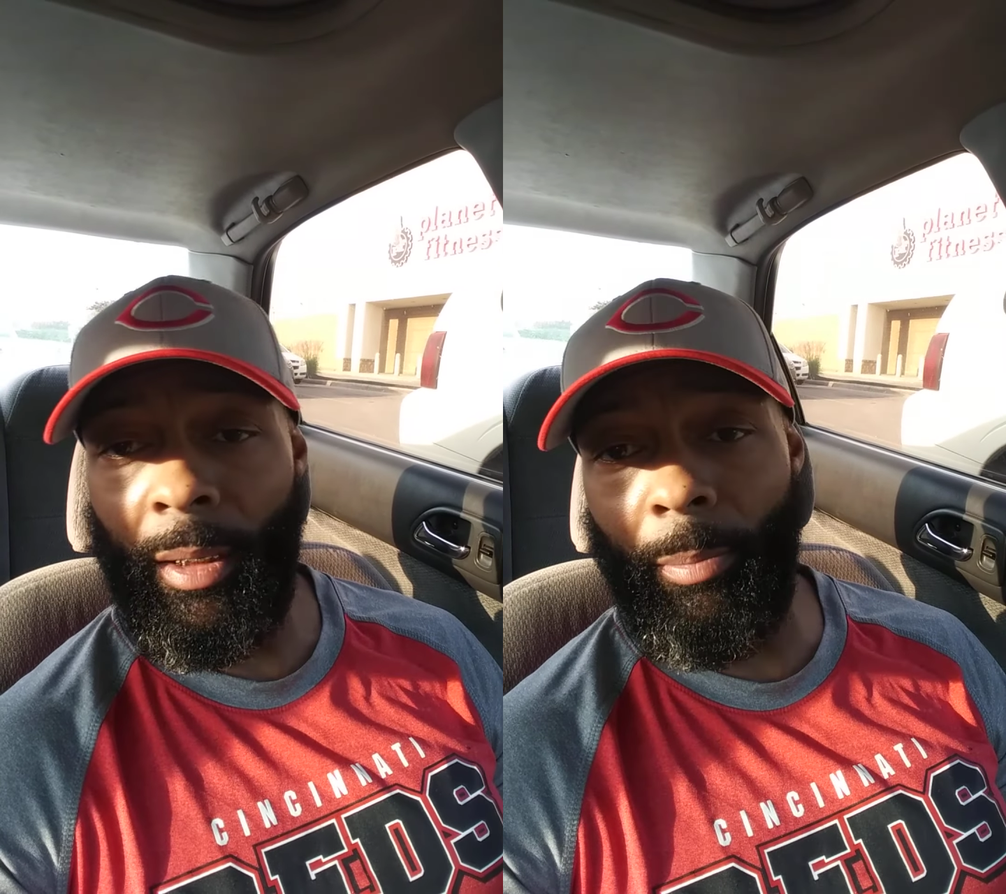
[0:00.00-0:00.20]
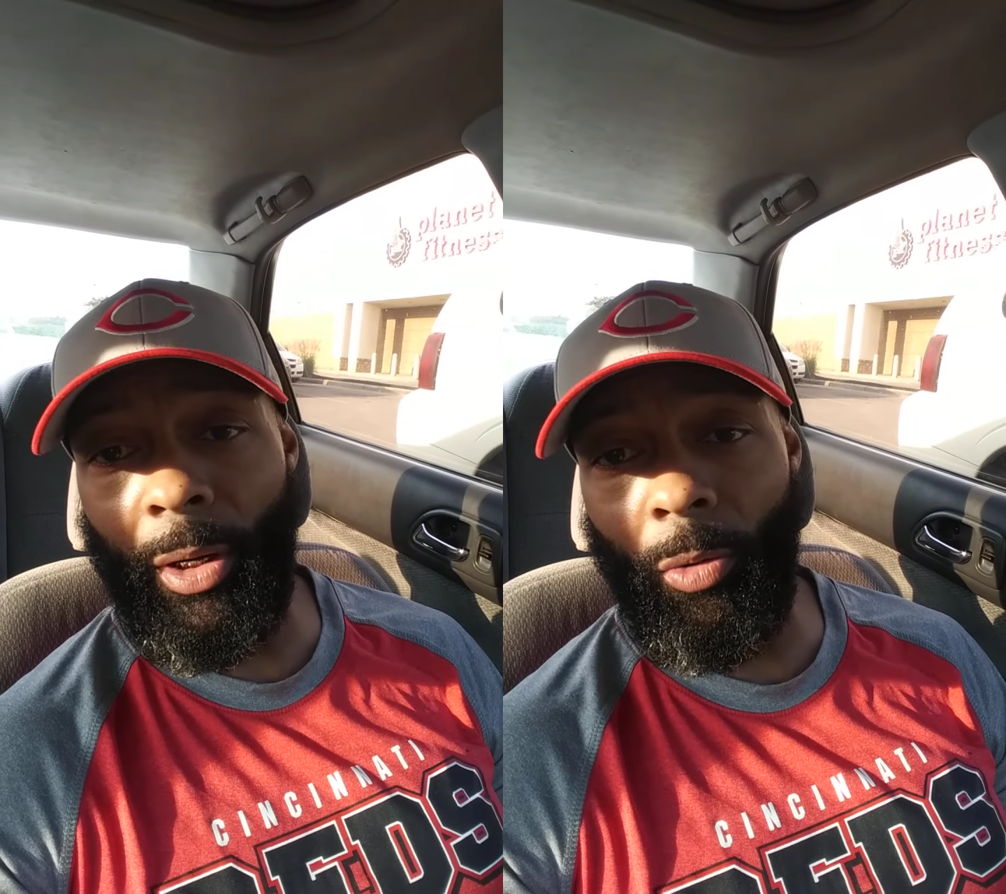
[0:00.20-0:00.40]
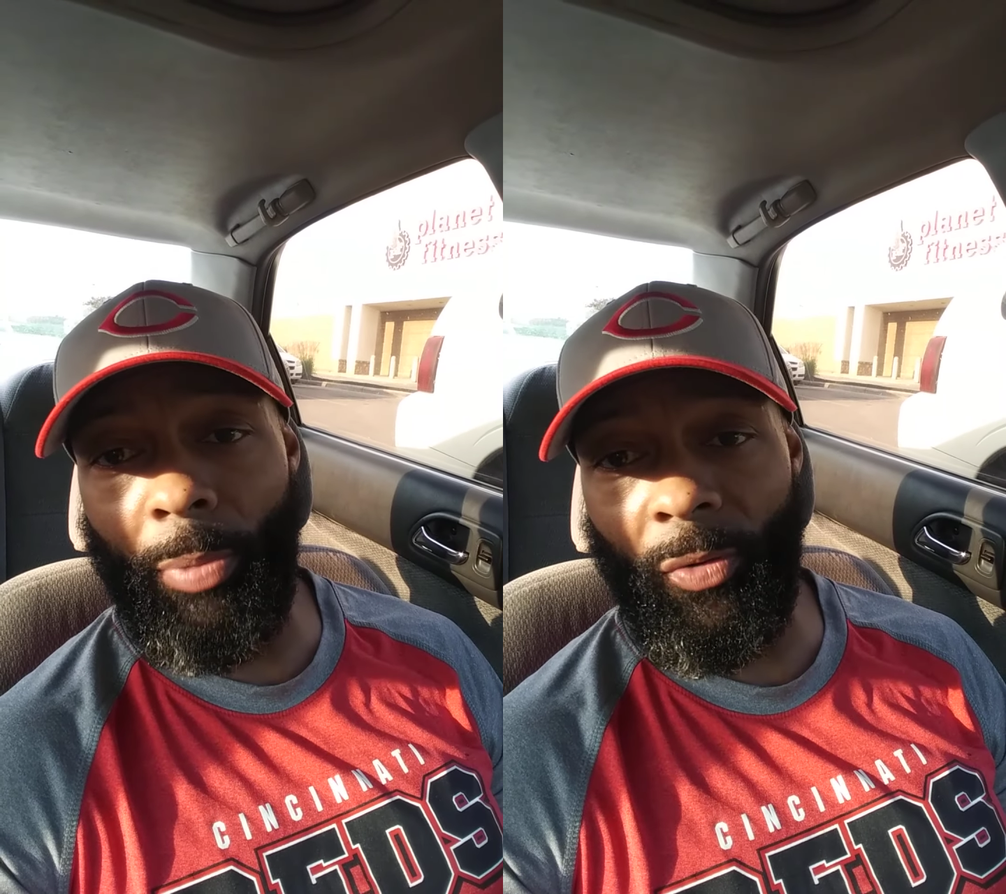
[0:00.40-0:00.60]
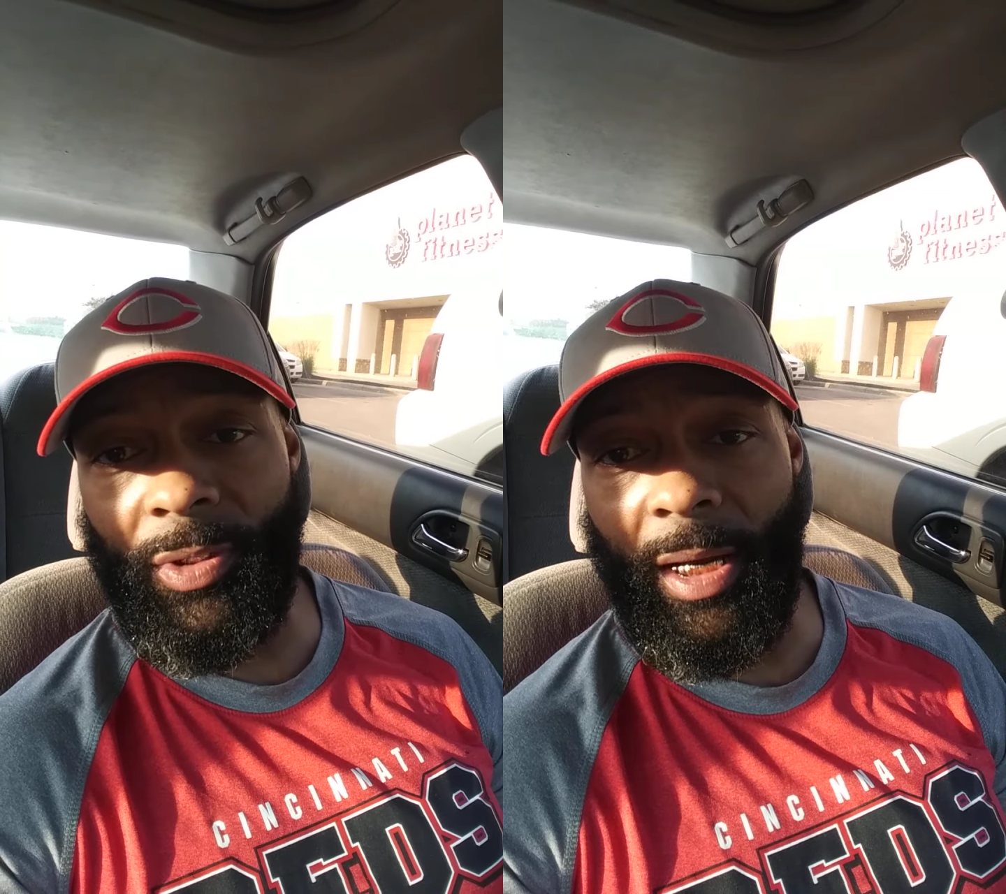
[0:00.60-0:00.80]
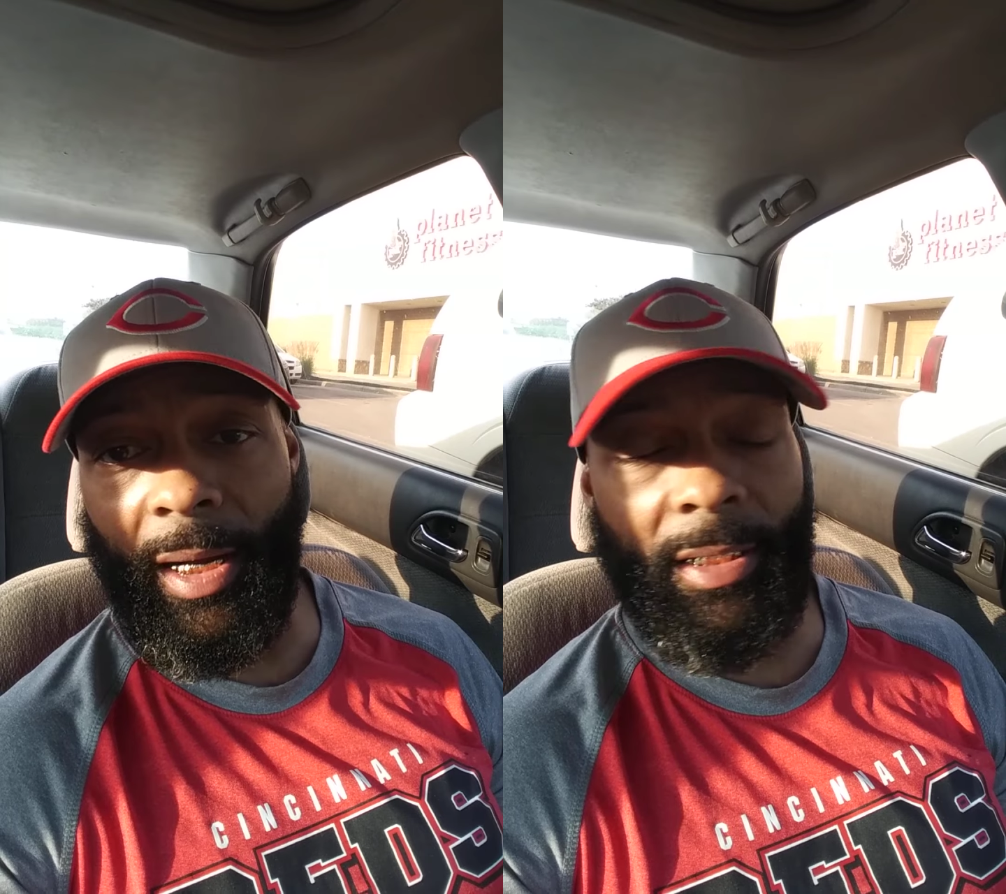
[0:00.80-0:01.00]
been on both
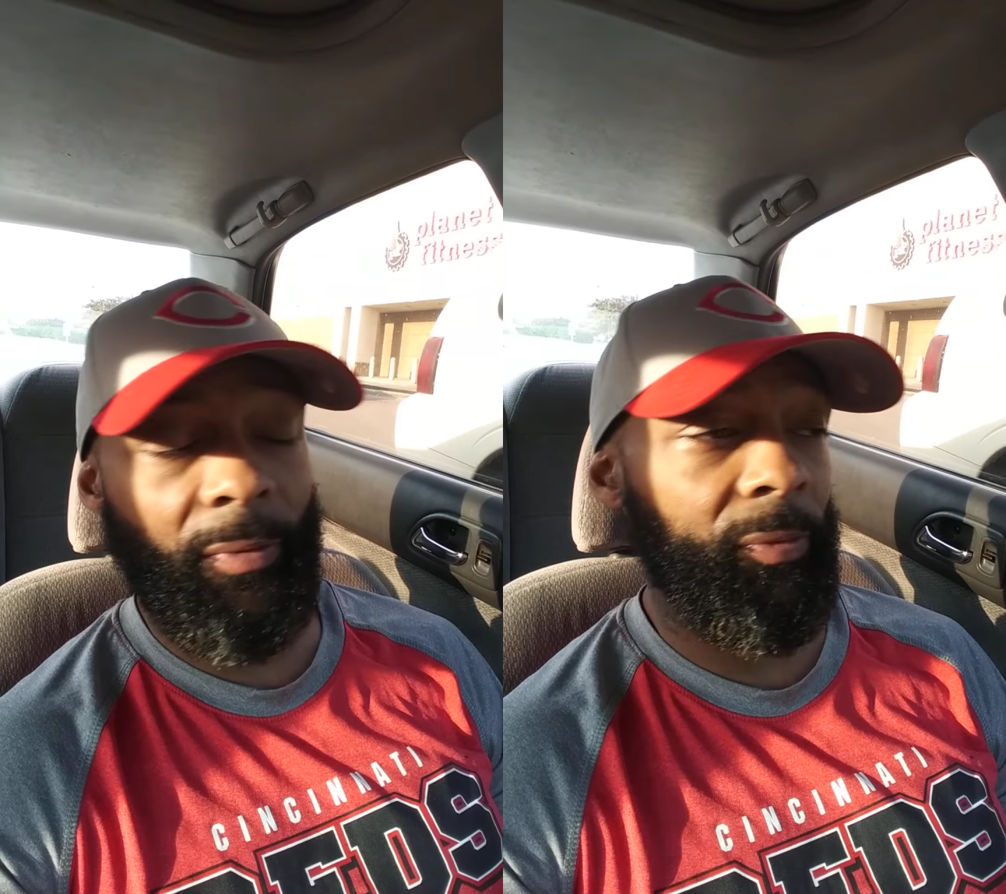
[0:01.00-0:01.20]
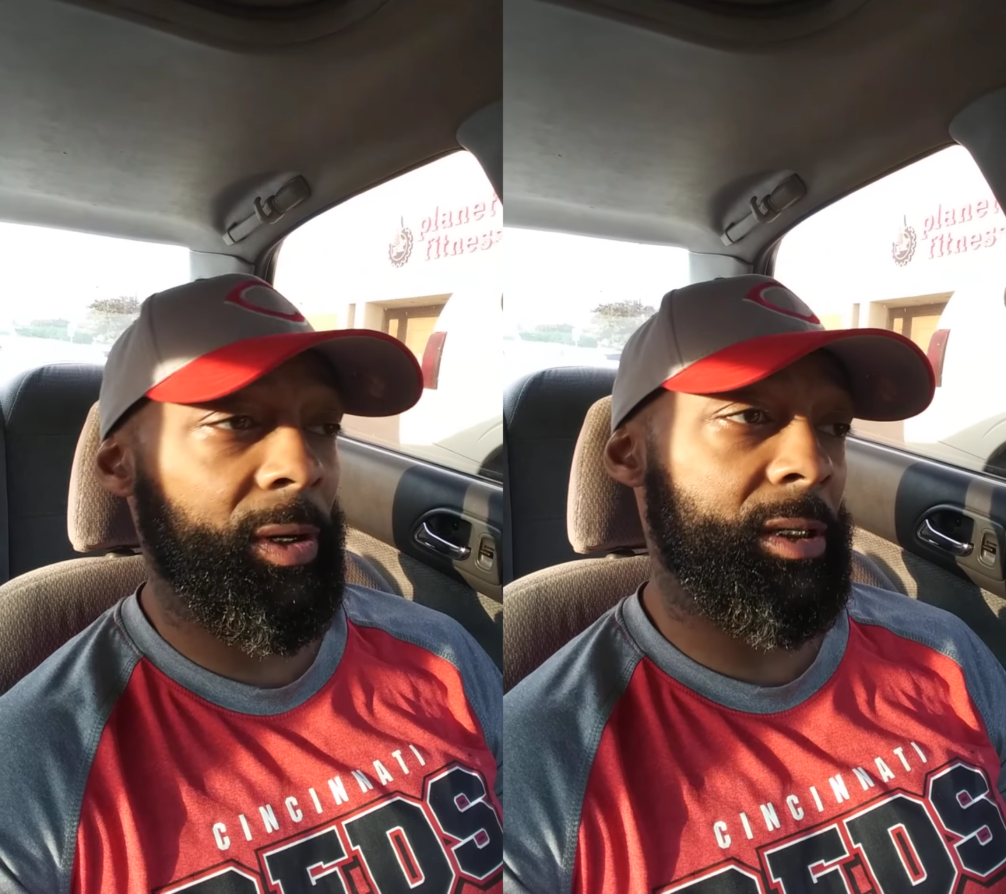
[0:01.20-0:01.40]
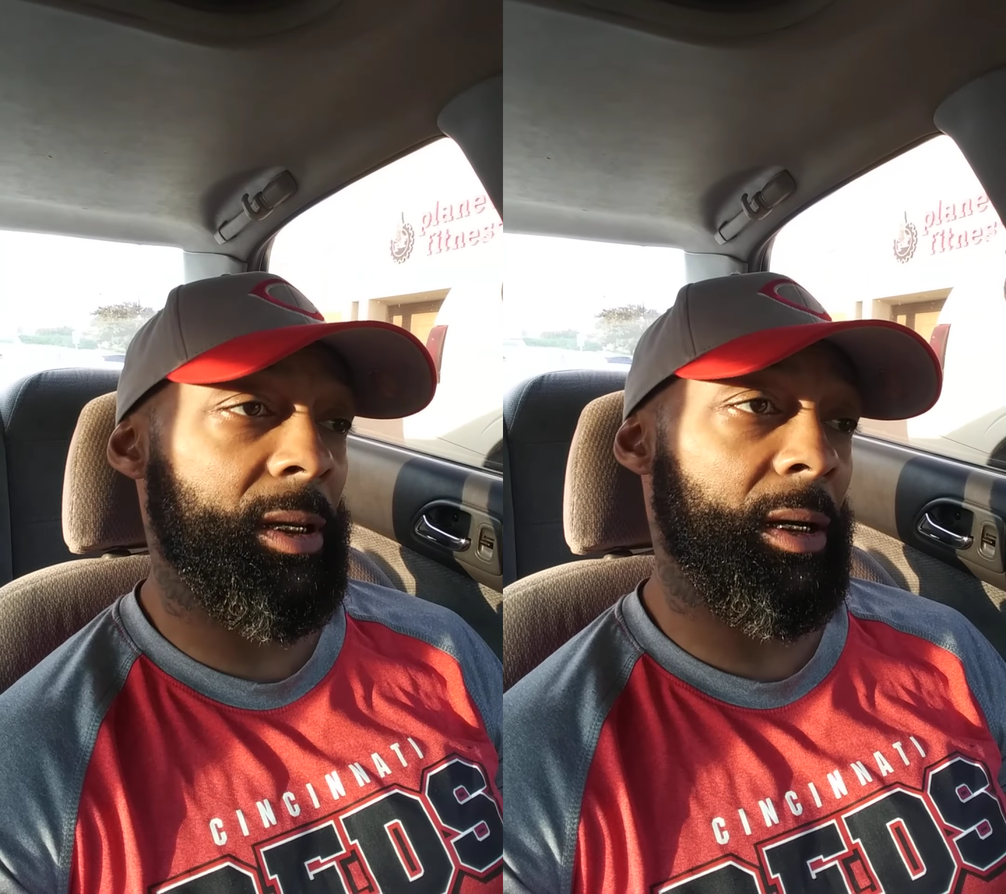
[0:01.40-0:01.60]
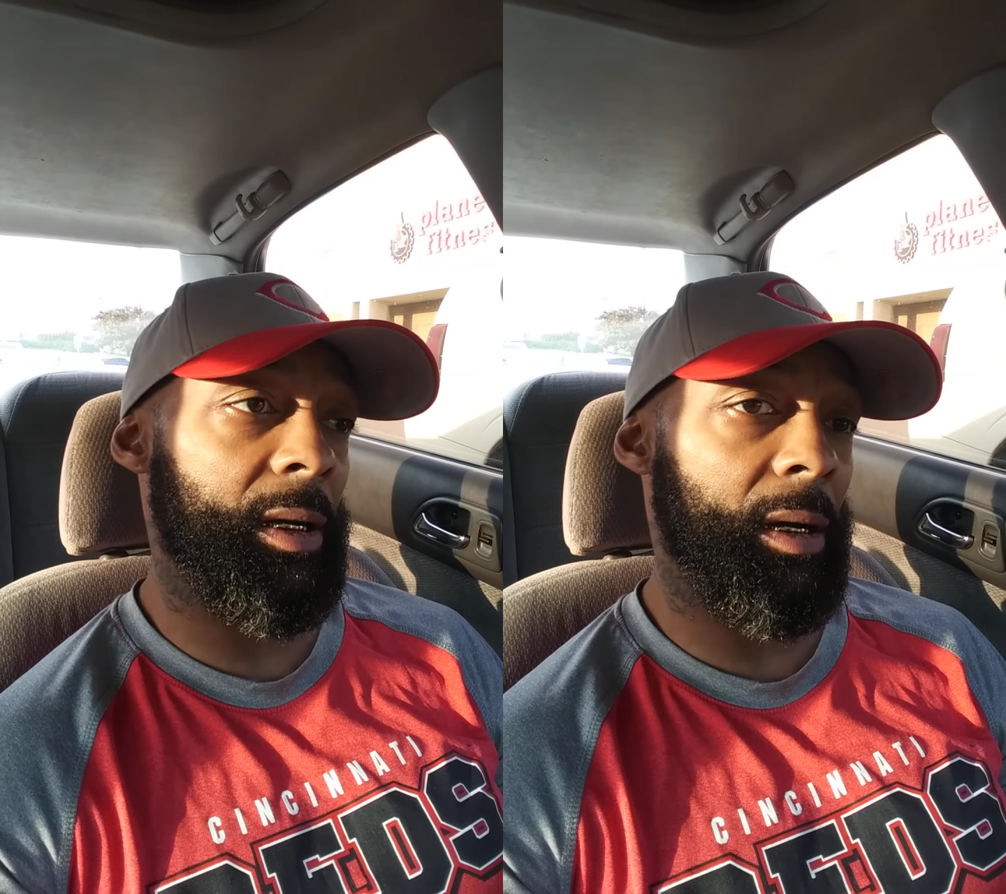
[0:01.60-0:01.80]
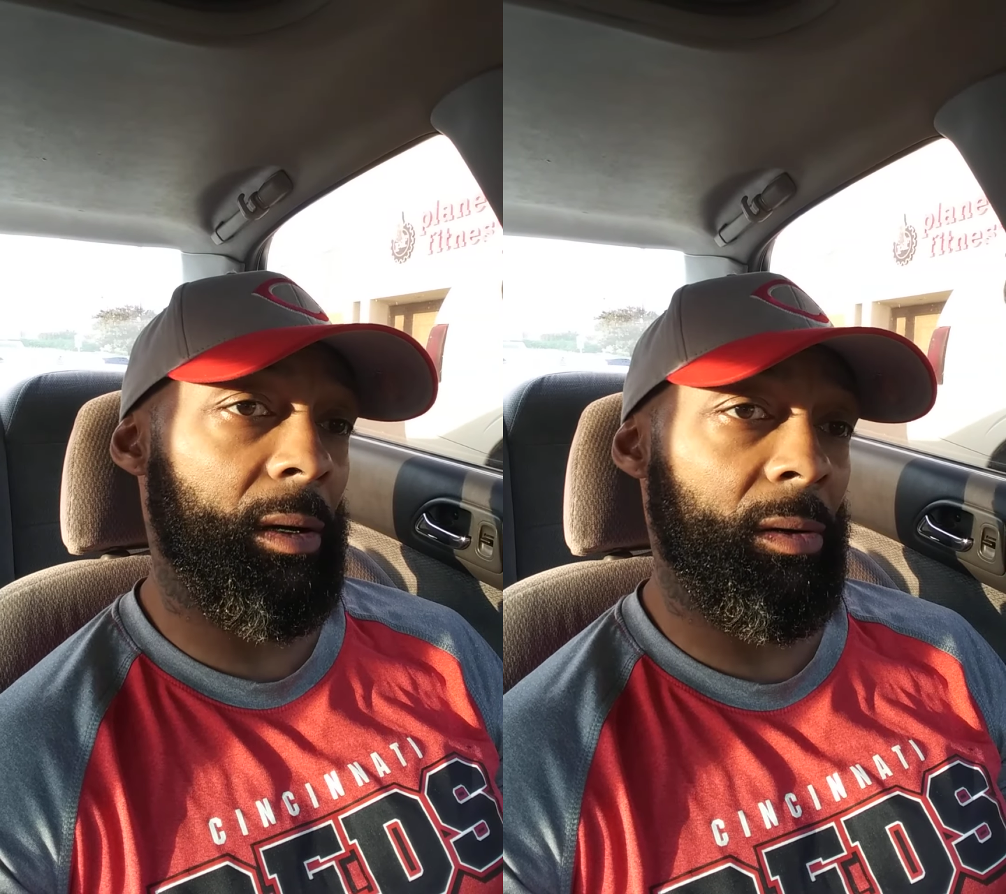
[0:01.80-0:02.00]
sides of the fence, done
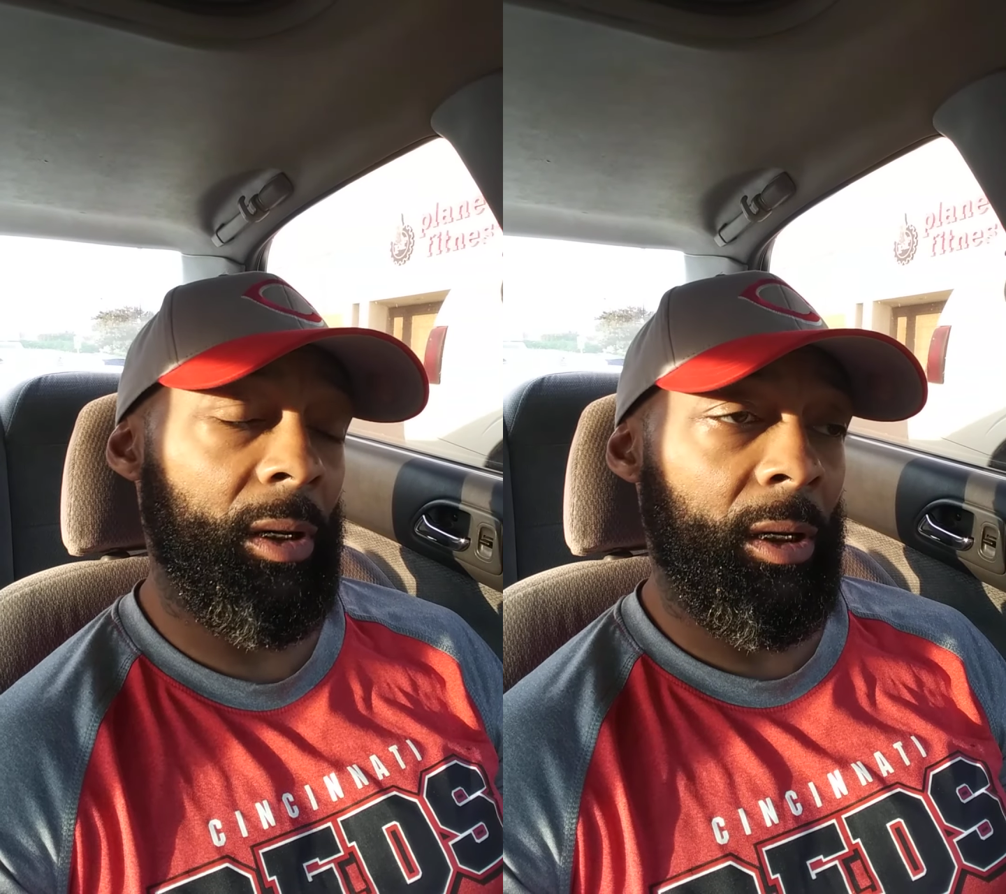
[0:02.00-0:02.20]
it all.